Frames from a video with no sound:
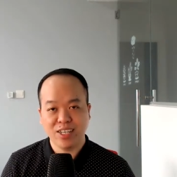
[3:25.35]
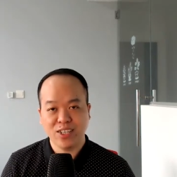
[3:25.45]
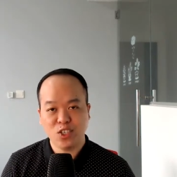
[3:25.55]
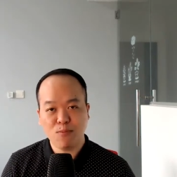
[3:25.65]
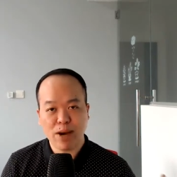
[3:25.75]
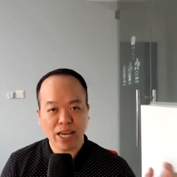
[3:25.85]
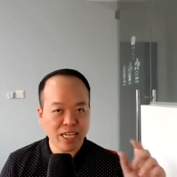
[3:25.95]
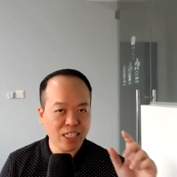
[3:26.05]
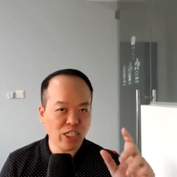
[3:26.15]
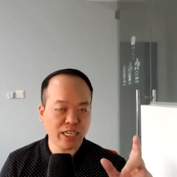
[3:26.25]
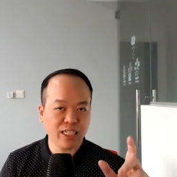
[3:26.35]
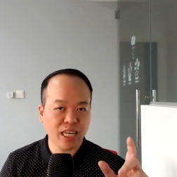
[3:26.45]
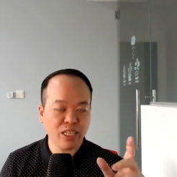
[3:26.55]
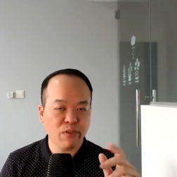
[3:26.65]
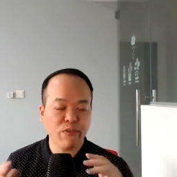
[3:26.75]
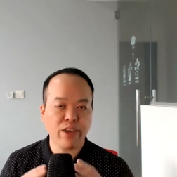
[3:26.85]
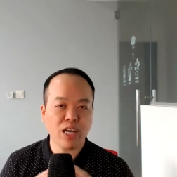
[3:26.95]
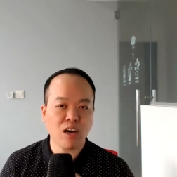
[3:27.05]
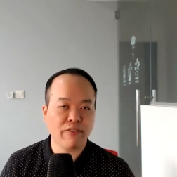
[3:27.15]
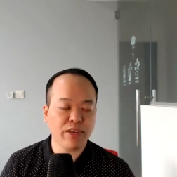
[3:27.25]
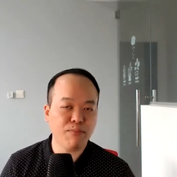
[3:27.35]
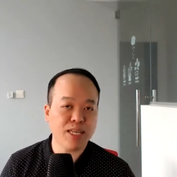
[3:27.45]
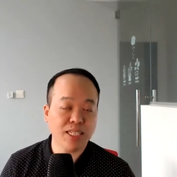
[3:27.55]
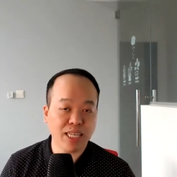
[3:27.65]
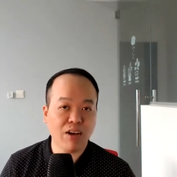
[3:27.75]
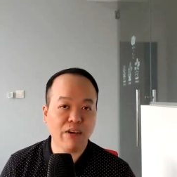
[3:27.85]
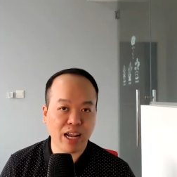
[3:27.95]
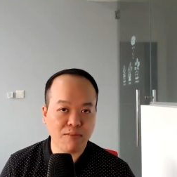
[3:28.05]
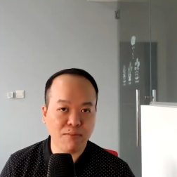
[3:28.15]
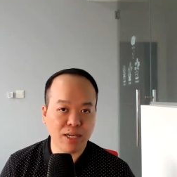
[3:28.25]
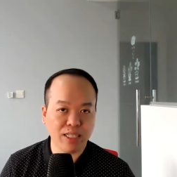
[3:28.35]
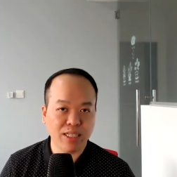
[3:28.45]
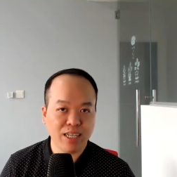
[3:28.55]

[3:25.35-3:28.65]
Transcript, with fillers: So by injecting the fear of missing out element,